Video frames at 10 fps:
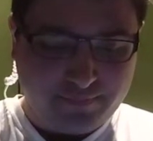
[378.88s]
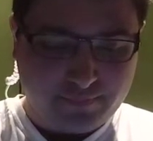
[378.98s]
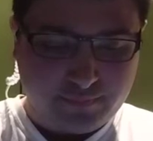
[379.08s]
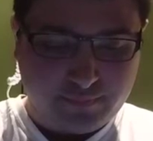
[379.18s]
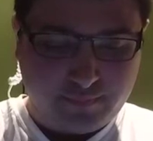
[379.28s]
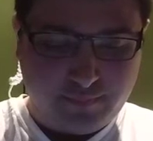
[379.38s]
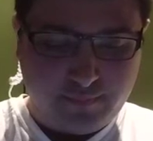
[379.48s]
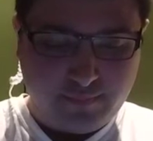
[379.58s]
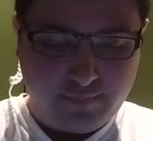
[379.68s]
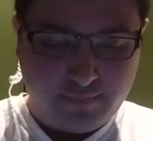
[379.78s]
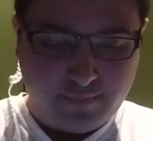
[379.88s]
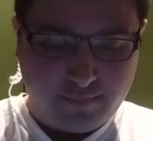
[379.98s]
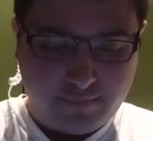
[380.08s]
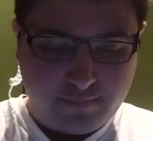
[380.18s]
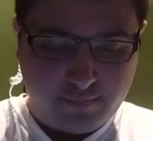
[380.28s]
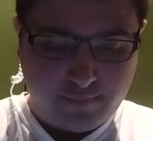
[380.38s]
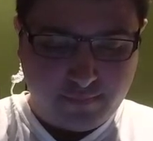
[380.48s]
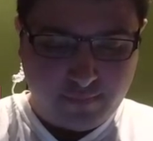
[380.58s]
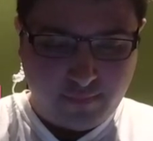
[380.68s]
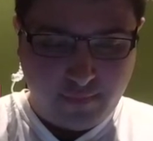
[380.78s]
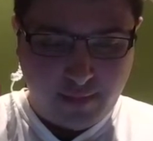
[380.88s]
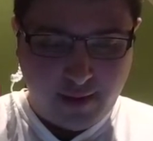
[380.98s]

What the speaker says: [no speech]